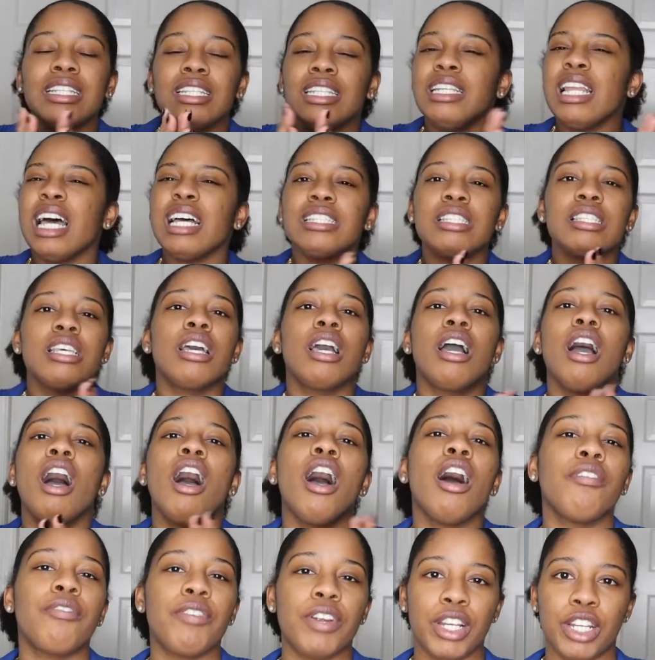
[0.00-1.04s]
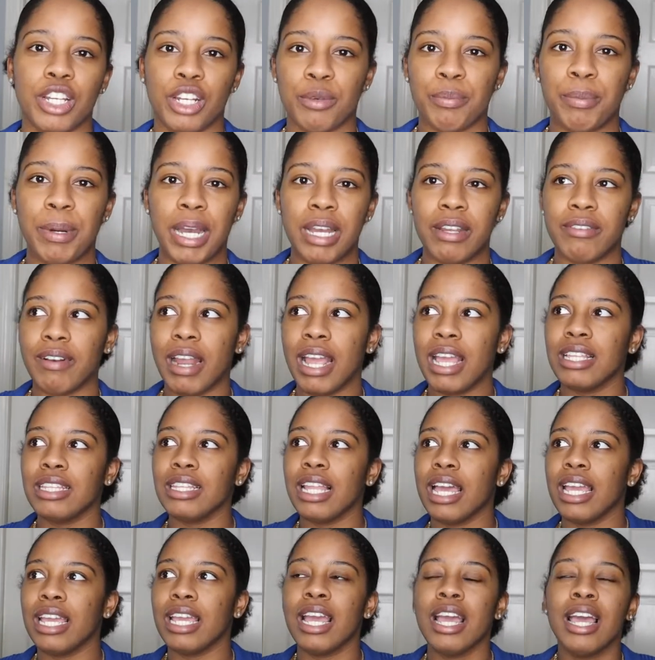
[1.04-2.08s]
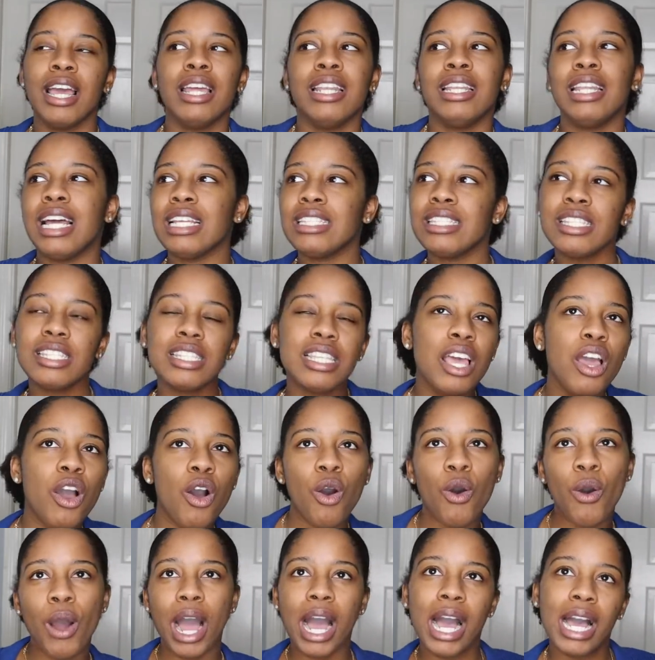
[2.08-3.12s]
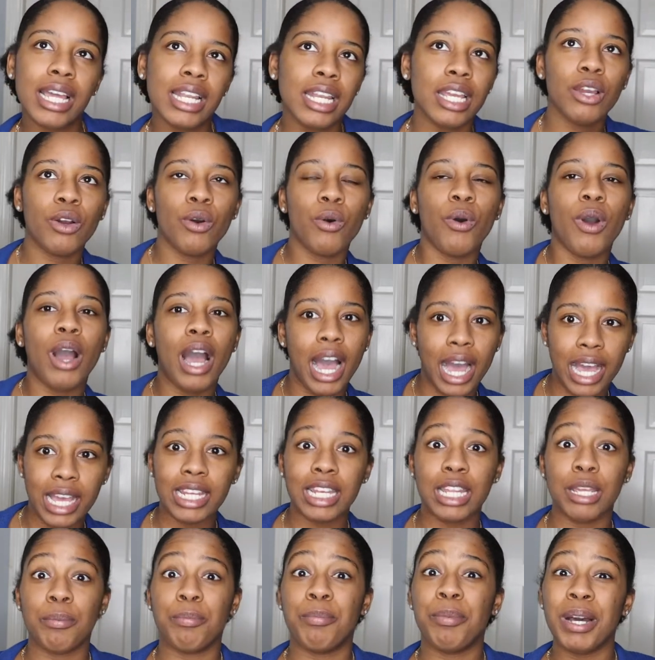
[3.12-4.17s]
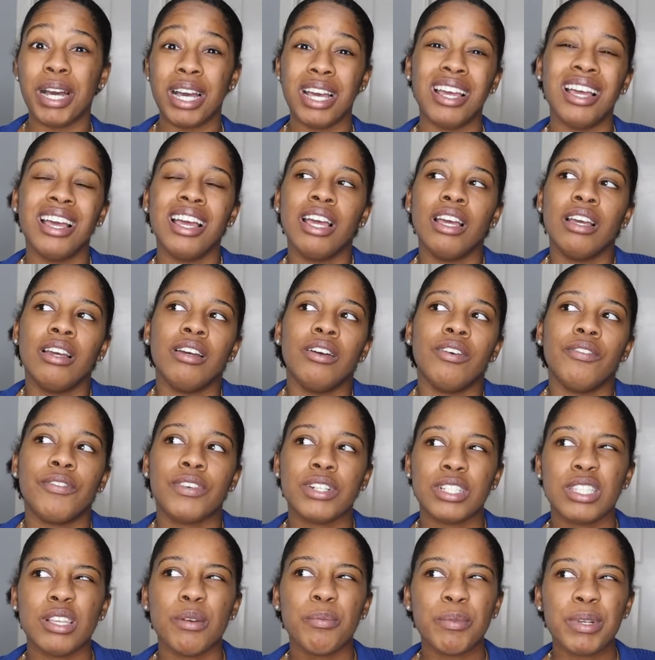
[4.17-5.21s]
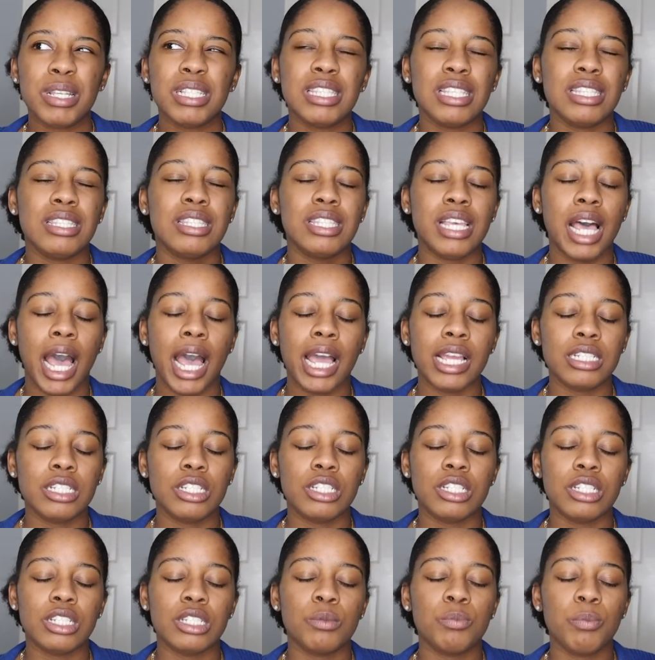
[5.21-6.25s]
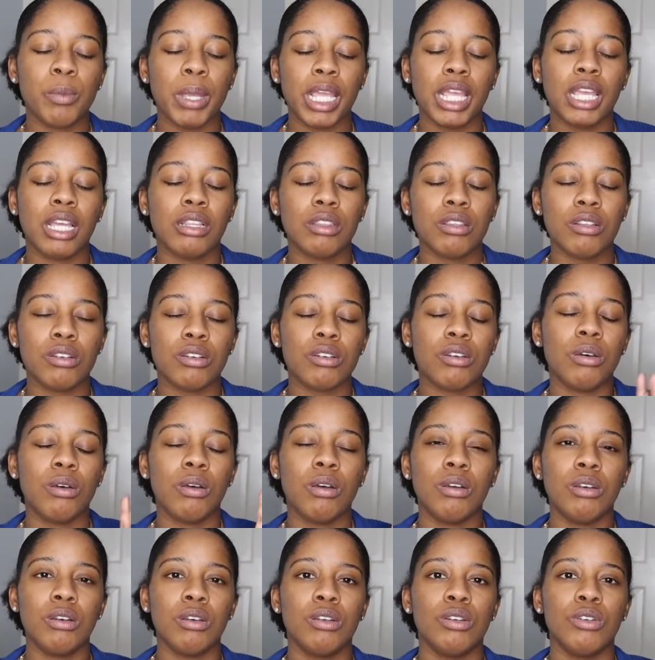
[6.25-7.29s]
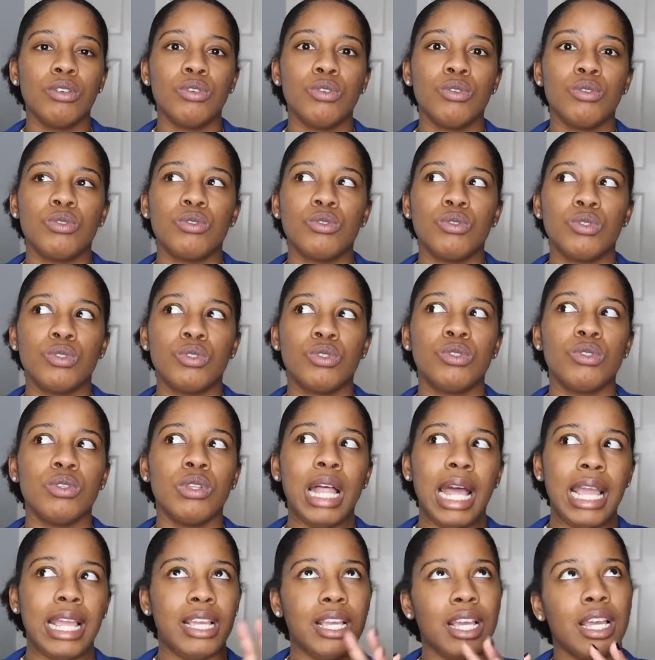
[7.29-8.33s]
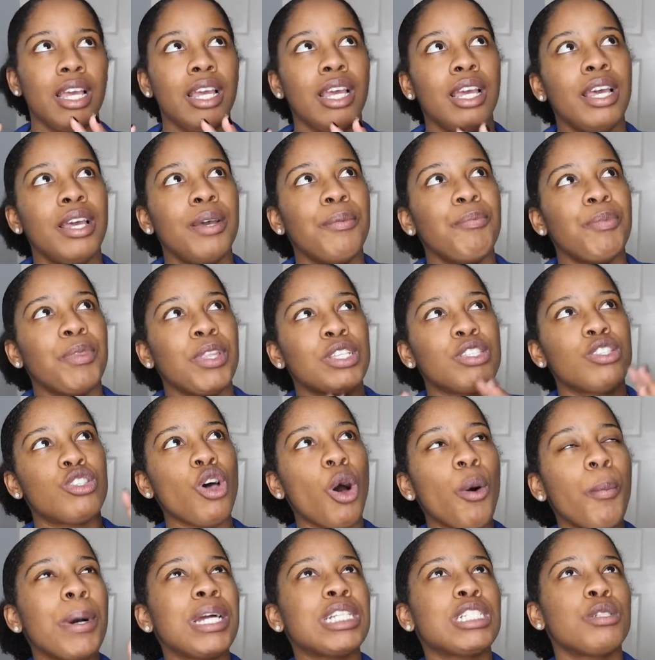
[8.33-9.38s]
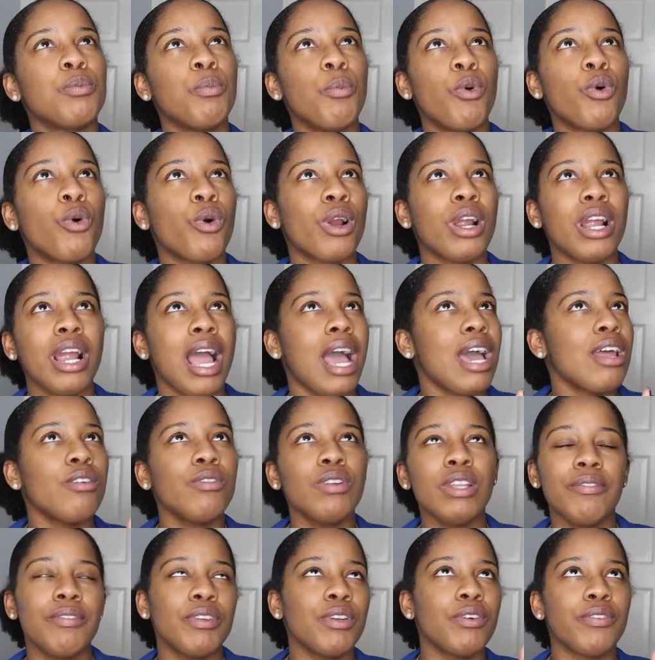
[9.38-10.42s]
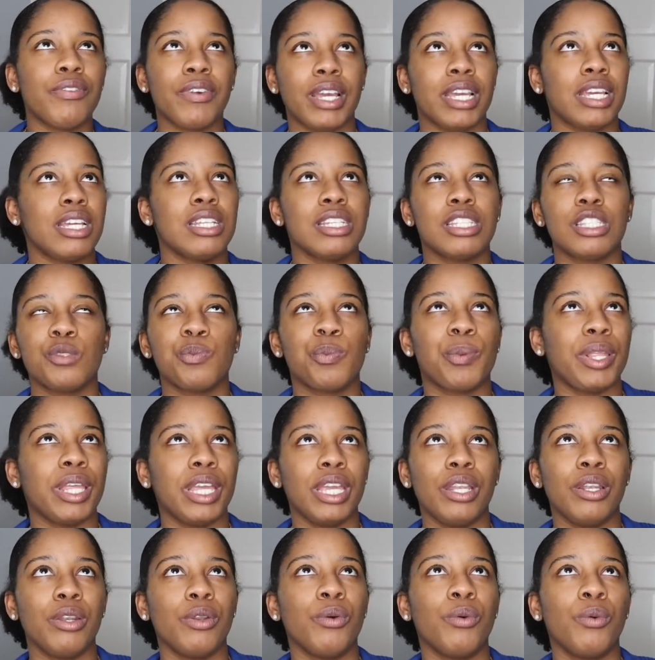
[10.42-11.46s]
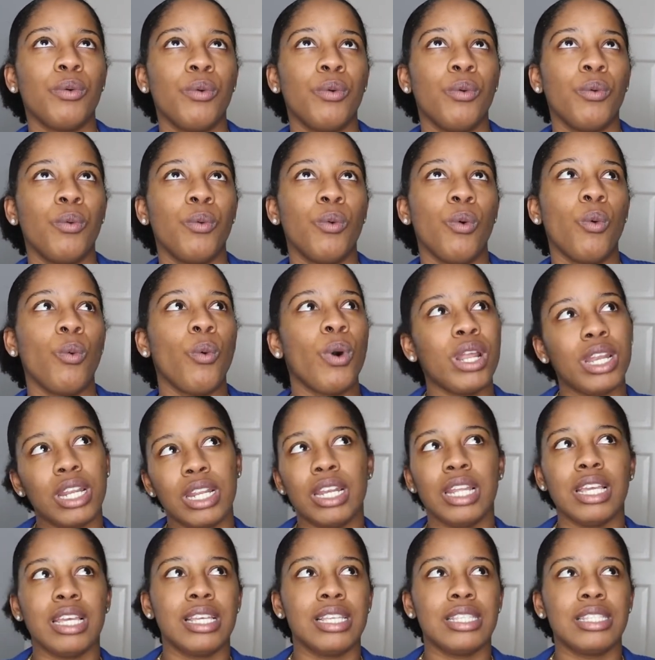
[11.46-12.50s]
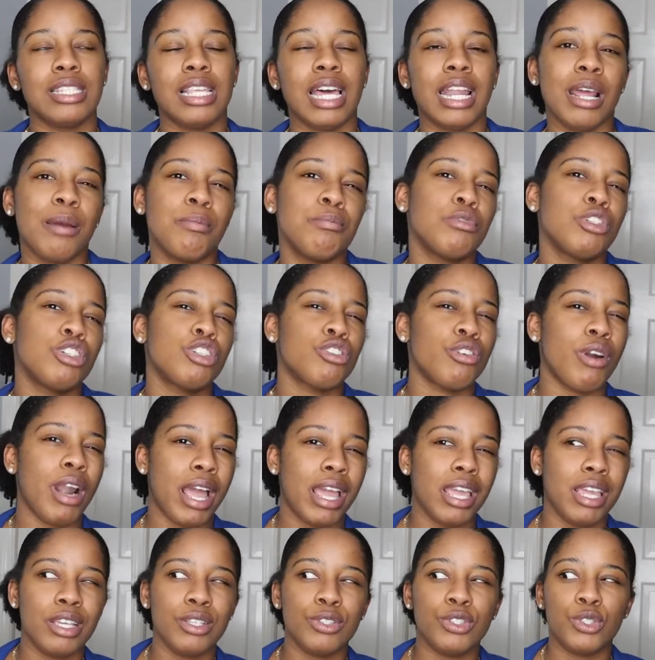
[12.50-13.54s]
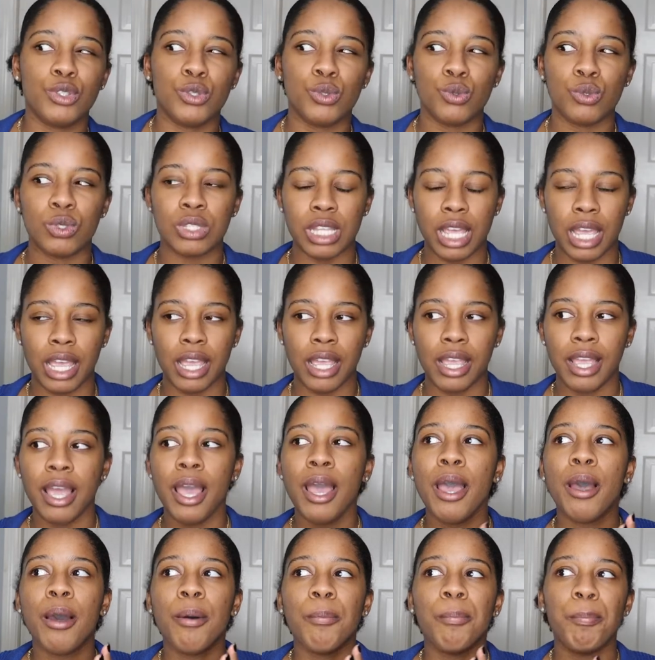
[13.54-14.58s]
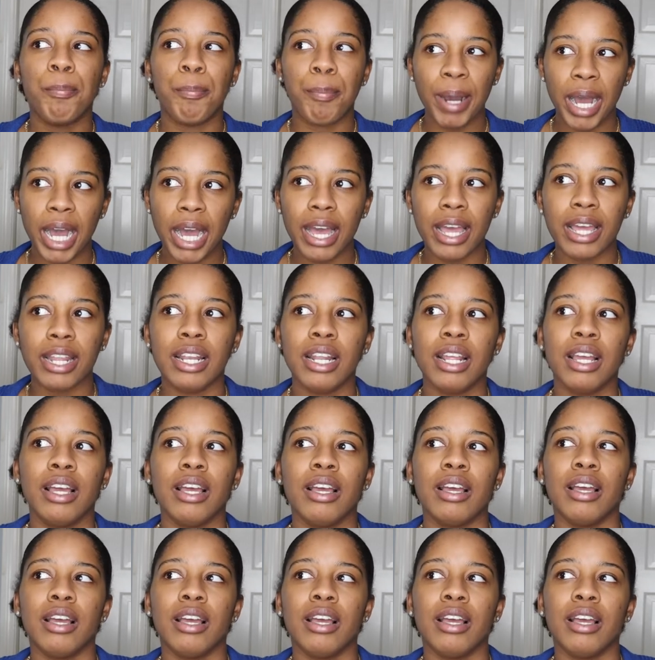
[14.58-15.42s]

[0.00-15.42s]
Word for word: Not to cover your butt, right? Like, not to say, oh, hide it, but for some reason, tights just make it look like so much more. I don't even know if I can explain what it is that I'm trying to say, but